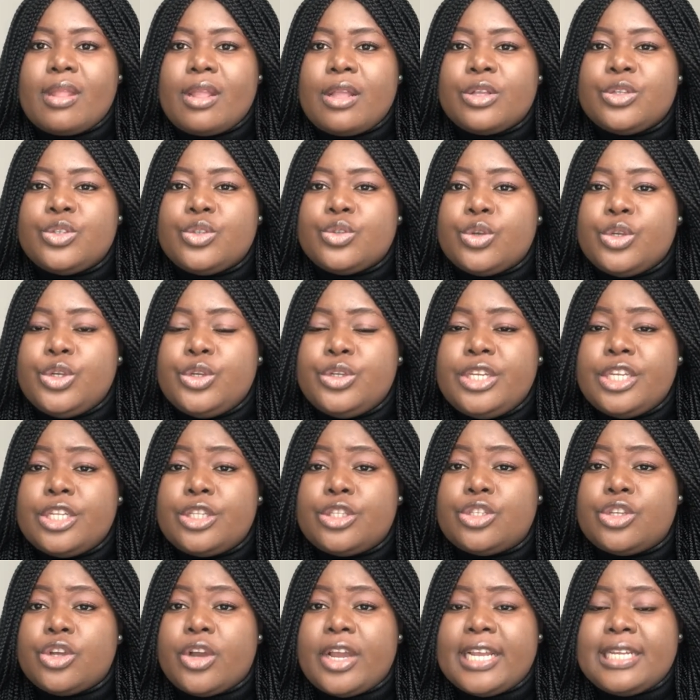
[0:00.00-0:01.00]
so you
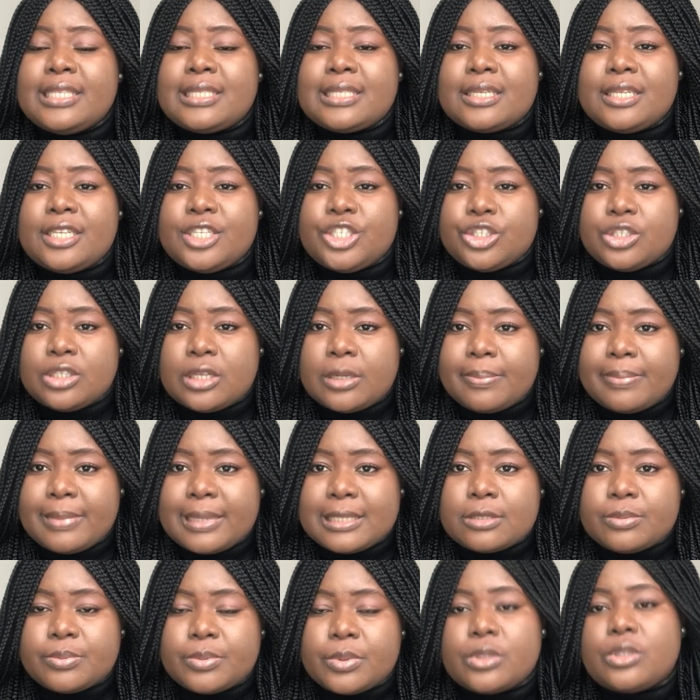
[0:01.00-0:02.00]
need your international
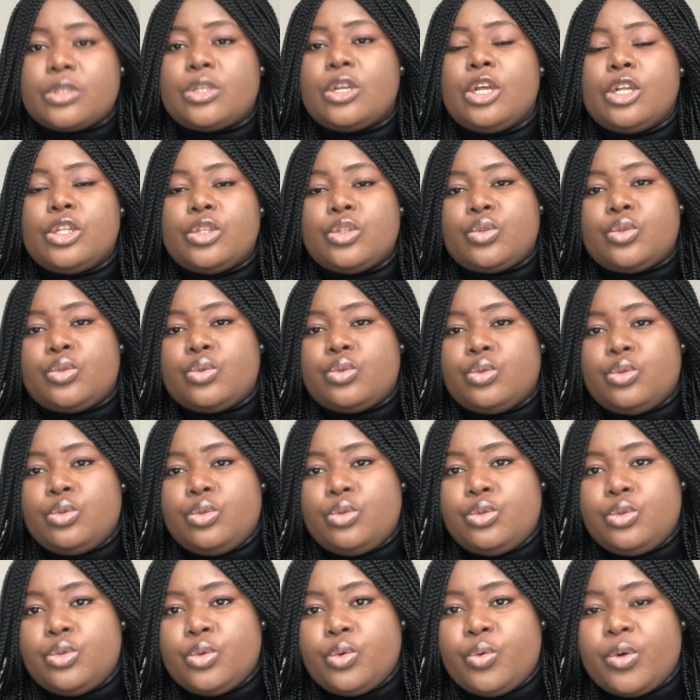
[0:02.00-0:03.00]
passport to
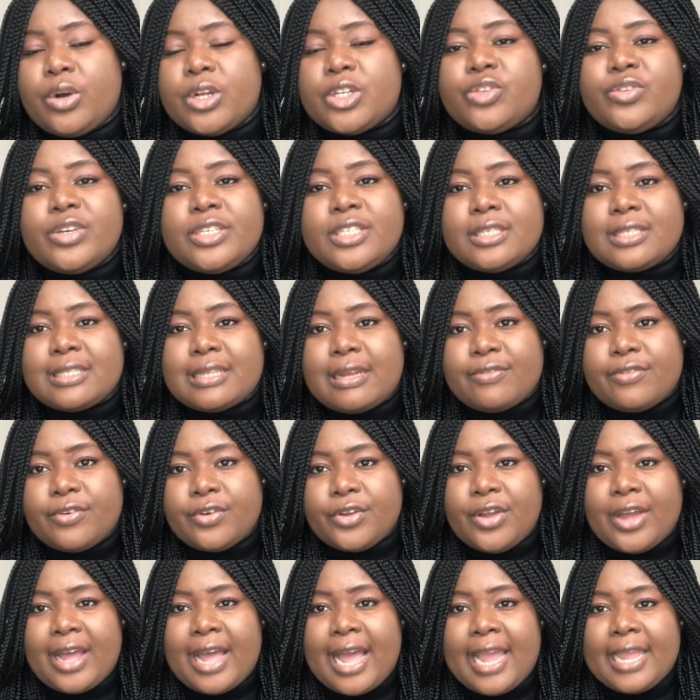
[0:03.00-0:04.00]
do what? Register for
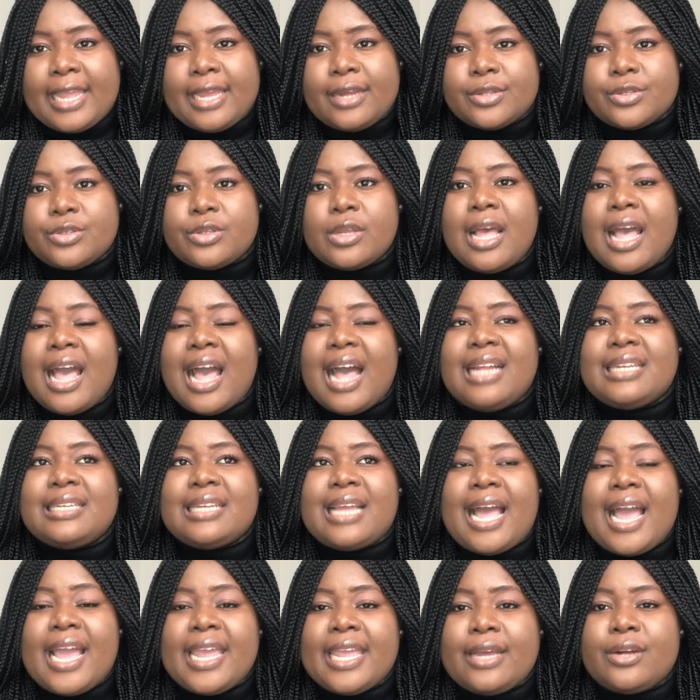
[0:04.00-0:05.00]
your IELTS. And the
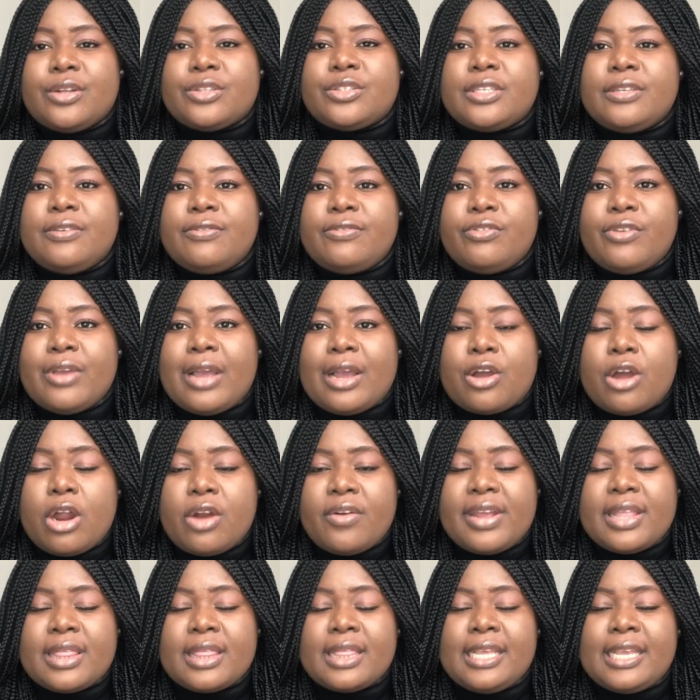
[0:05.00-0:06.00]
IELTS, if you are
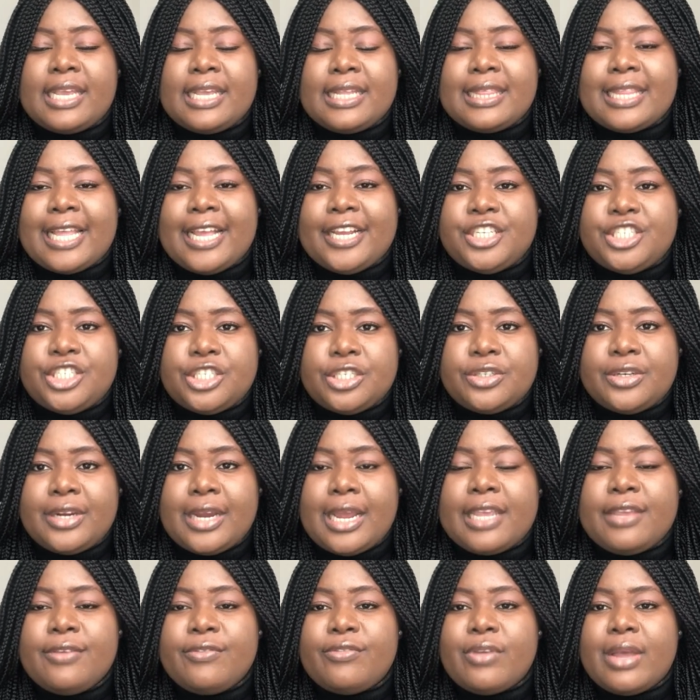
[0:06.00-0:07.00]
currently in Nigeria,
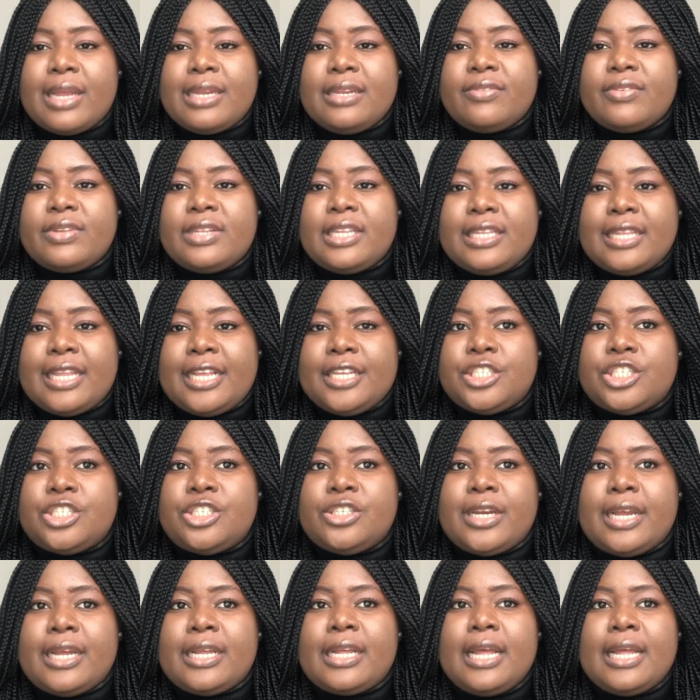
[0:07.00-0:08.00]
if you are living in
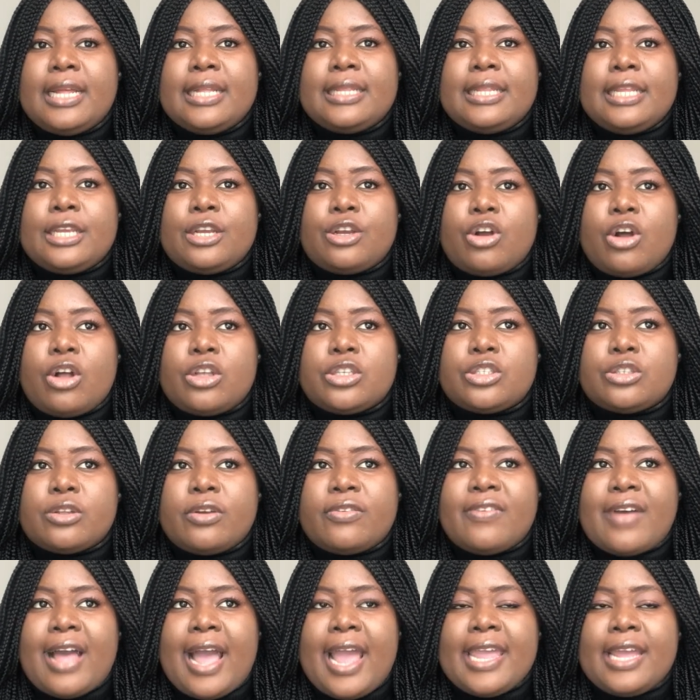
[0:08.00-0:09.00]
Nigeria, the cost
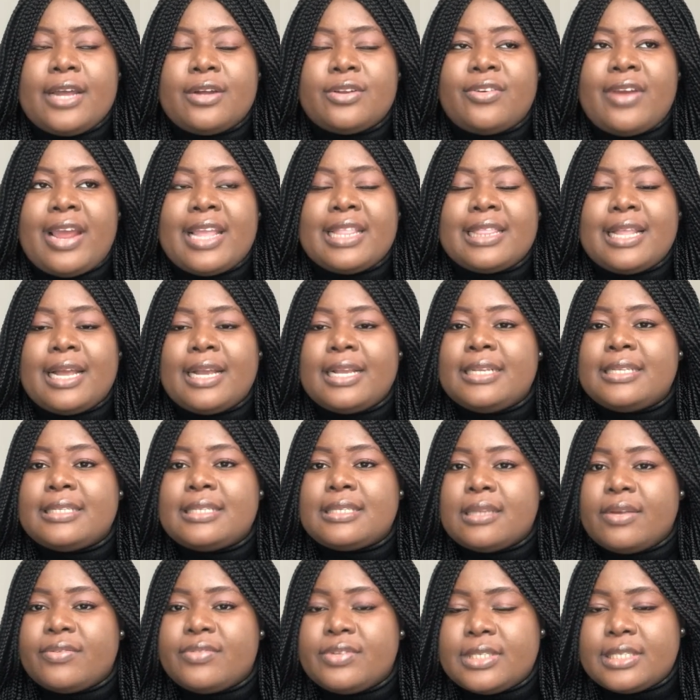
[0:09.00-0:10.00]
of IELTS right now is
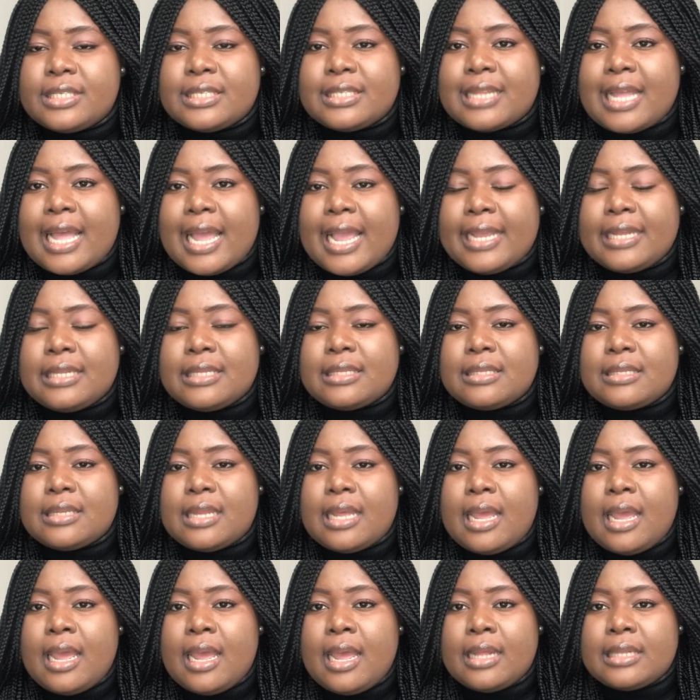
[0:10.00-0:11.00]

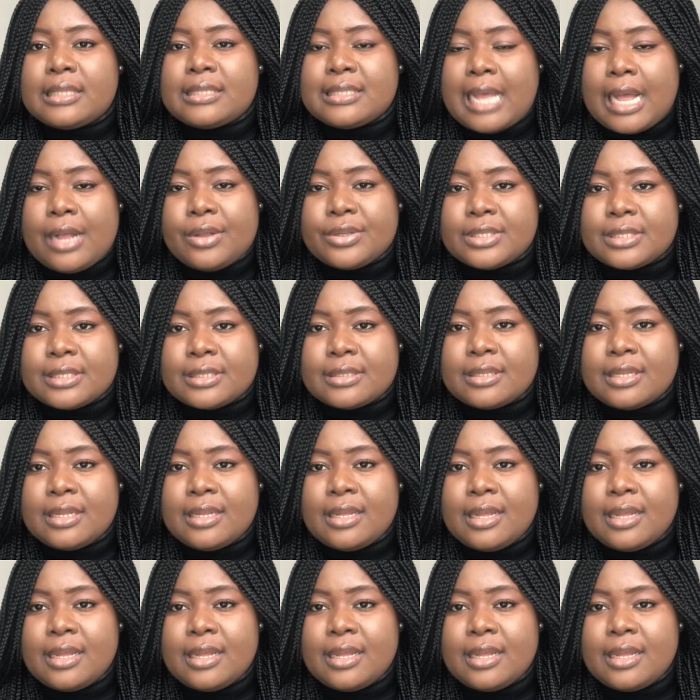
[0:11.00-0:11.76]
79,000